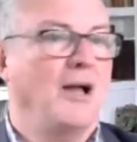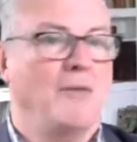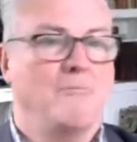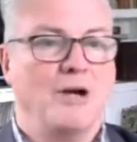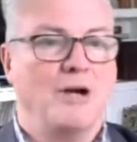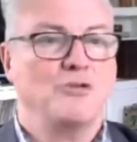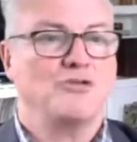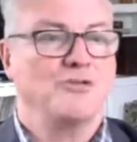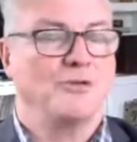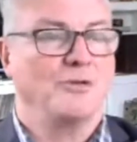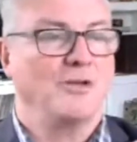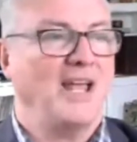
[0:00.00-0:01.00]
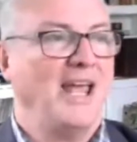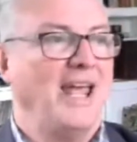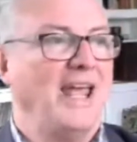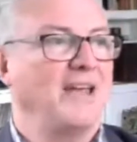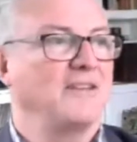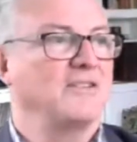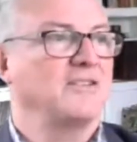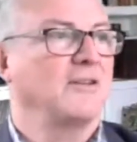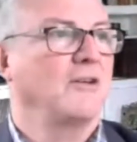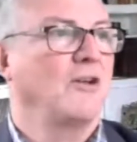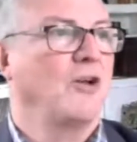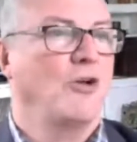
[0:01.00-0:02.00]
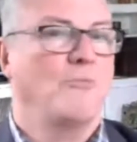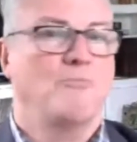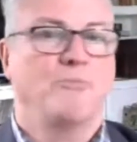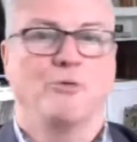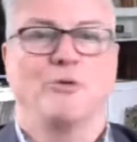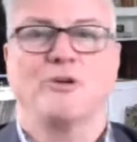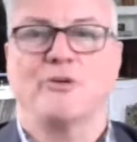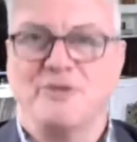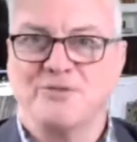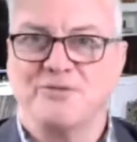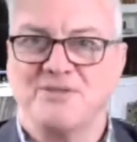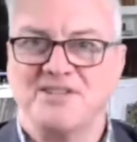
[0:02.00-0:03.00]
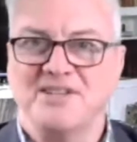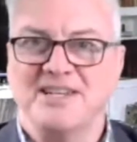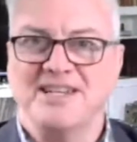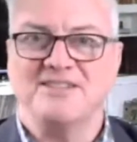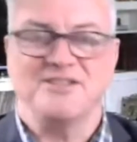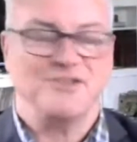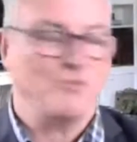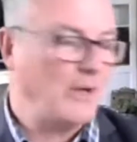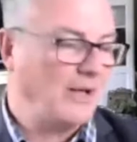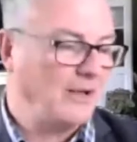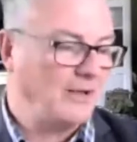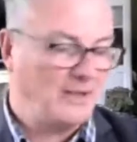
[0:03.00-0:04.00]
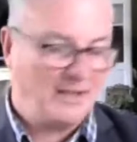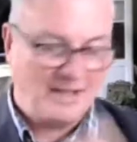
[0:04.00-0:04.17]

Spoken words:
emotional and broader interest needs as well.